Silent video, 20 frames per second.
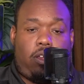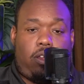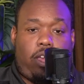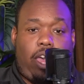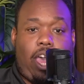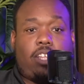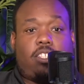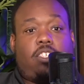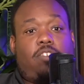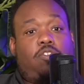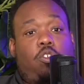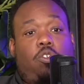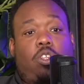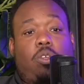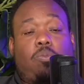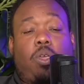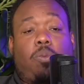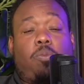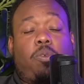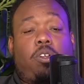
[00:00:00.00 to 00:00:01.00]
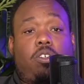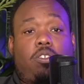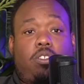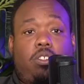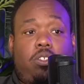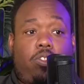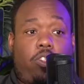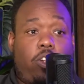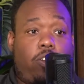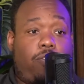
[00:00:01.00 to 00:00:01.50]
active duty
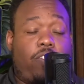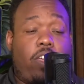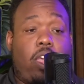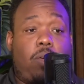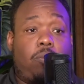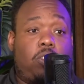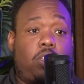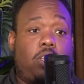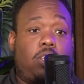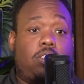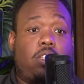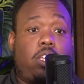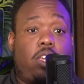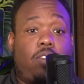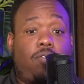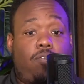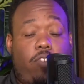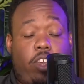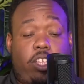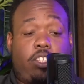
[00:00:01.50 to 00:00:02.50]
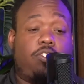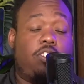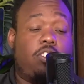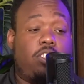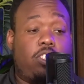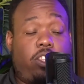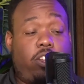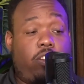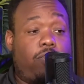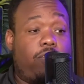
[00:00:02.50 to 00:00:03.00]
members, their families, and veterans
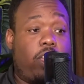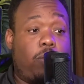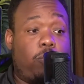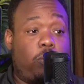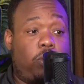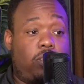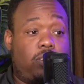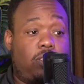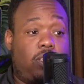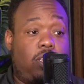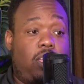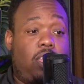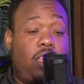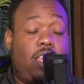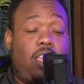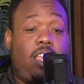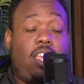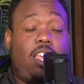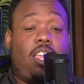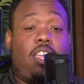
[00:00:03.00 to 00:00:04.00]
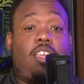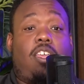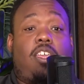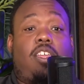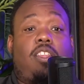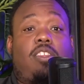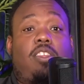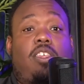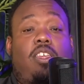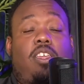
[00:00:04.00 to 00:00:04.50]
and their families.
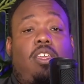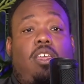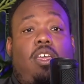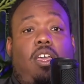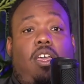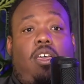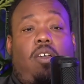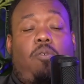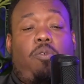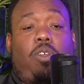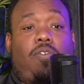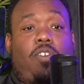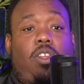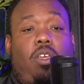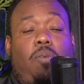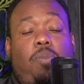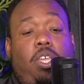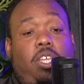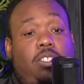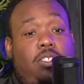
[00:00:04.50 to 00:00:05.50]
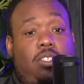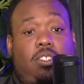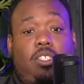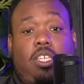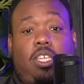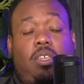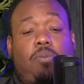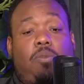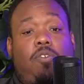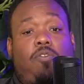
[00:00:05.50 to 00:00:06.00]
And we have an amazing
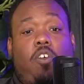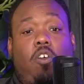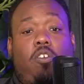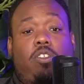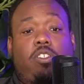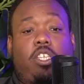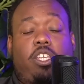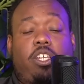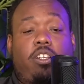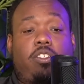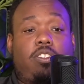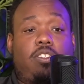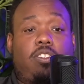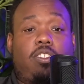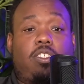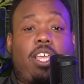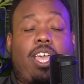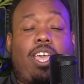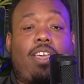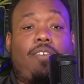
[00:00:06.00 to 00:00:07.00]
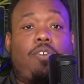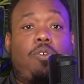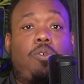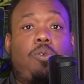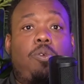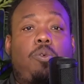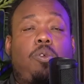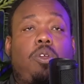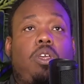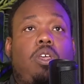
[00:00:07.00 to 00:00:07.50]
team of volunteers and staff
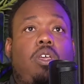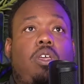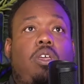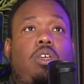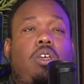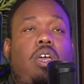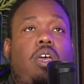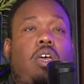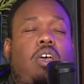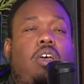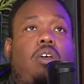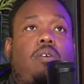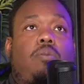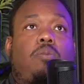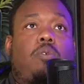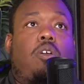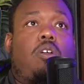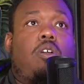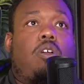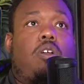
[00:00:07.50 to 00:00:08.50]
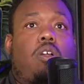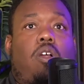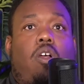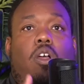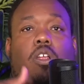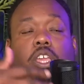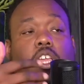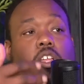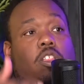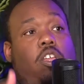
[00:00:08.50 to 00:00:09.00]
who are
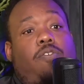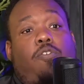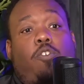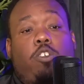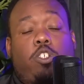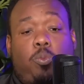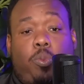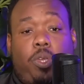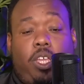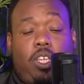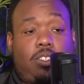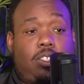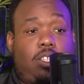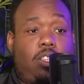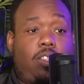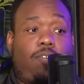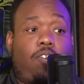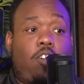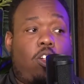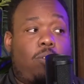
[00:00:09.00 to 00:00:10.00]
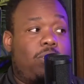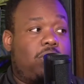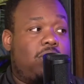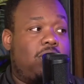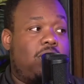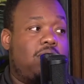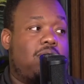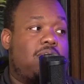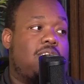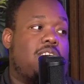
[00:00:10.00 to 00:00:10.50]
on Hill Air Force Base in the
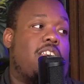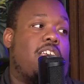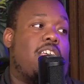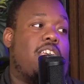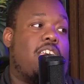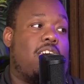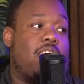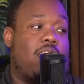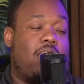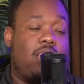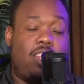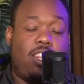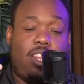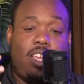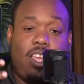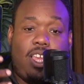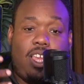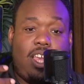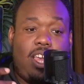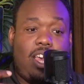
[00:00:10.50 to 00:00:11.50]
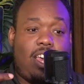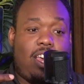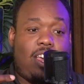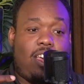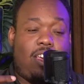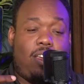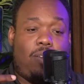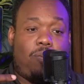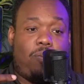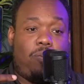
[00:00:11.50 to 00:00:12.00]
pharmacies. And,
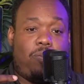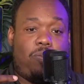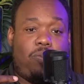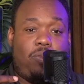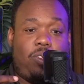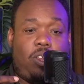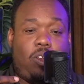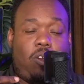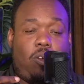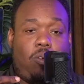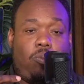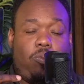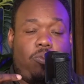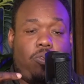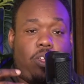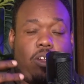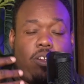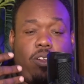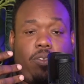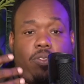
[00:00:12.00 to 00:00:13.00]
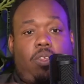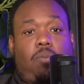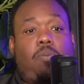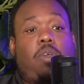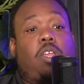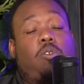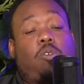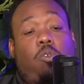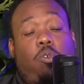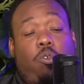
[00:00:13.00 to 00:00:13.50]
they're at the
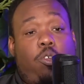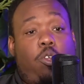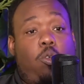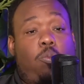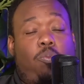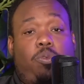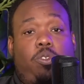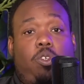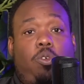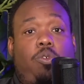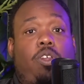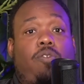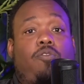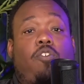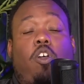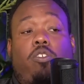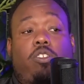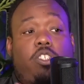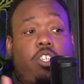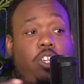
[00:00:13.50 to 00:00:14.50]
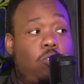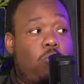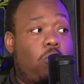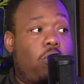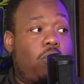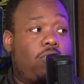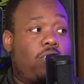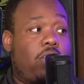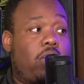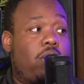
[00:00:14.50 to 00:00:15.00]
medical group doing volunteer
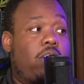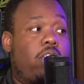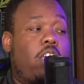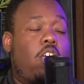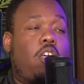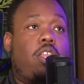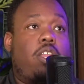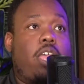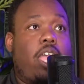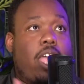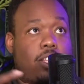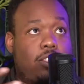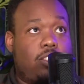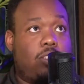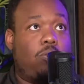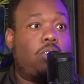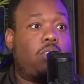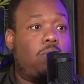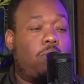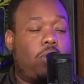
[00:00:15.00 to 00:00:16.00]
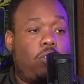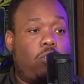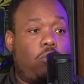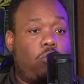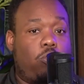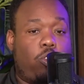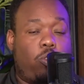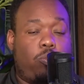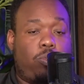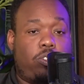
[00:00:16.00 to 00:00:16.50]
work there and enhancing what the medical
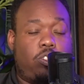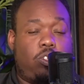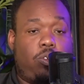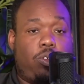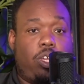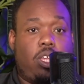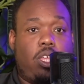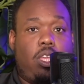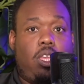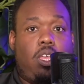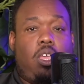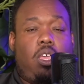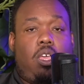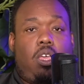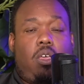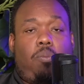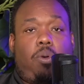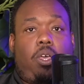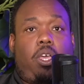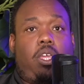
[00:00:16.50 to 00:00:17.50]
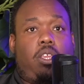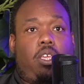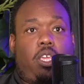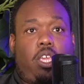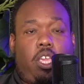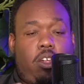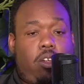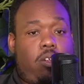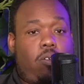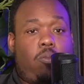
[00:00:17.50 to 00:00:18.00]
group is doing. But
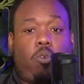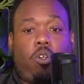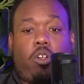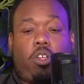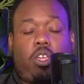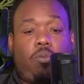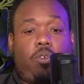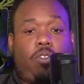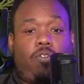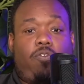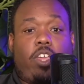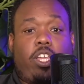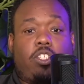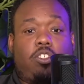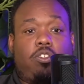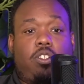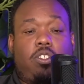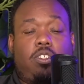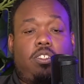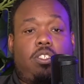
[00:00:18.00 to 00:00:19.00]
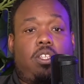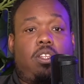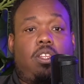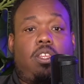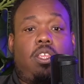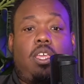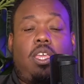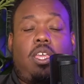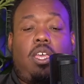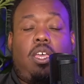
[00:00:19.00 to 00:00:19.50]
here working with veterans and
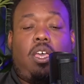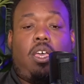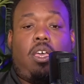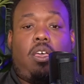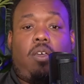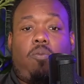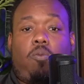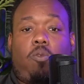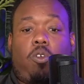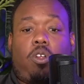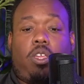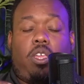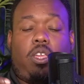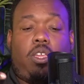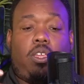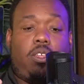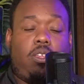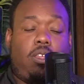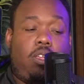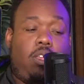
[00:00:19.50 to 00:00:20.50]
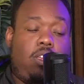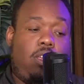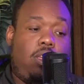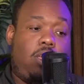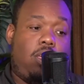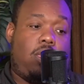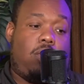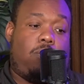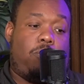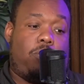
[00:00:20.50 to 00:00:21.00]
working
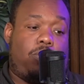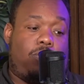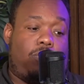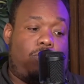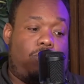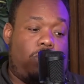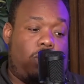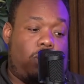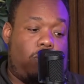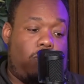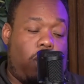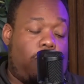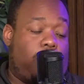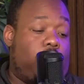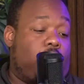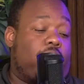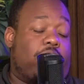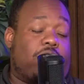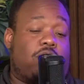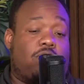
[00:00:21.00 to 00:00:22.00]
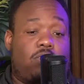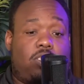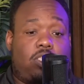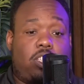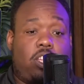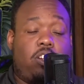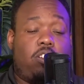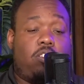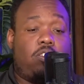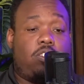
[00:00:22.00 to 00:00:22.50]
with, other veteran
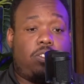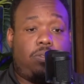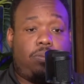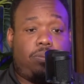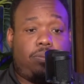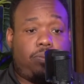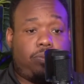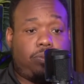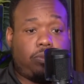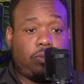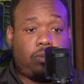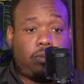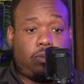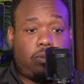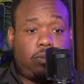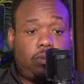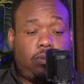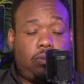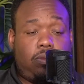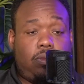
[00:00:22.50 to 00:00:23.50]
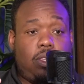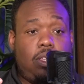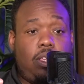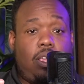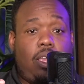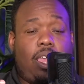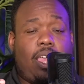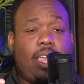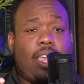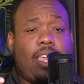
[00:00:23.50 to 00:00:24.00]
centers
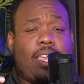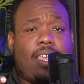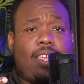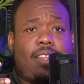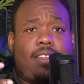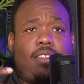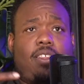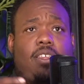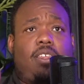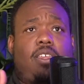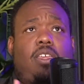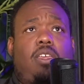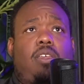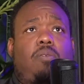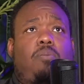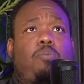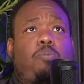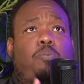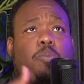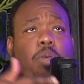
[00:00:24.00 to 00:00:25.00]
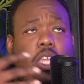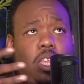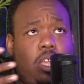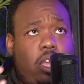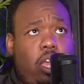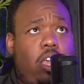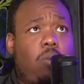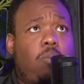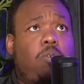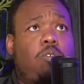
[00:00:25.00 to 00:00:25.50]
and being
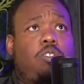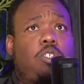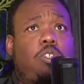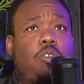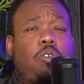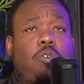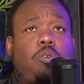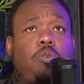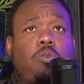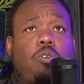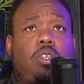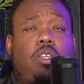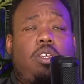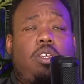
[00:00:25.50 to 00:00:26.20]
able to